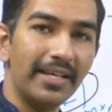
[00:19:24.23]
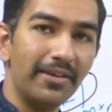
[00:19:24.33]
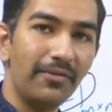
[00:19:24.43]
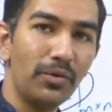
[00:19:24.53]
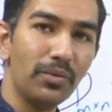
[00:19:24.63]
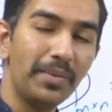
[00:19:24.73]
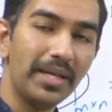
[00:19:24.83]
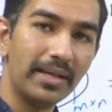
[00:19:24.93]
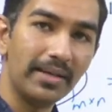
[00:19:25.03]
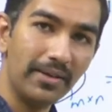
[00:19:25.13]
If
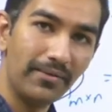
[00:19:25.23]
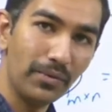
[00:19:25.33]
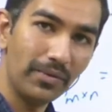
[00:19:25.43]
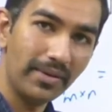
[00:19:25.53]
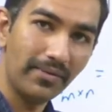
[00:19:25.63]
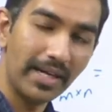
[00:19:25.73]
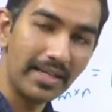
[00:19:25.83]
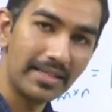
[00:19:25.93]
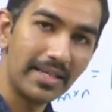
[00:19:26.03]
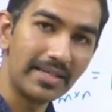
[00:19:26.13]
that
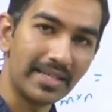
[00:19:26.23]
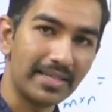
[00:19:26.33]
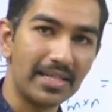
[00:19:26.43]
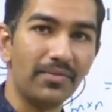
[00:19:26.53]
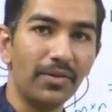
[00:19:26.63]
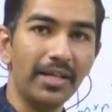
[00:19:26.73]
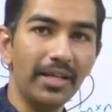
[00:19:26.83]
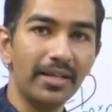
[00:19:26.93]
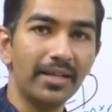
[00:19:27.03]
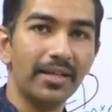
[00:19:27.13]
is done
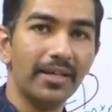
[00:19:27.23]
successfully,